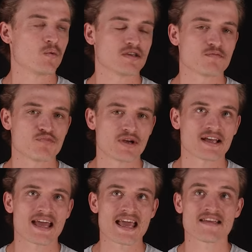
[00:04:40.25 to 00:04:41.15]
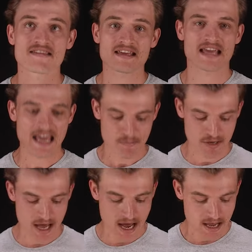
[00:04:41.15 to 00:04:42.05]
we can bring
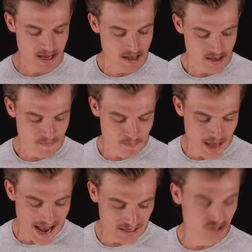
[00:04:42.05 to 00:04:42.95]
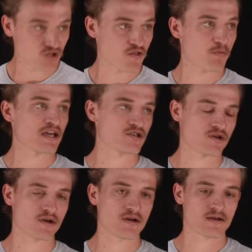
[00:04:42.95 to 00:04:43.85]
AsyncAPI back into the
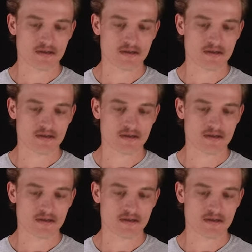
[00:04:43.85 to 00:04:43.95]
picture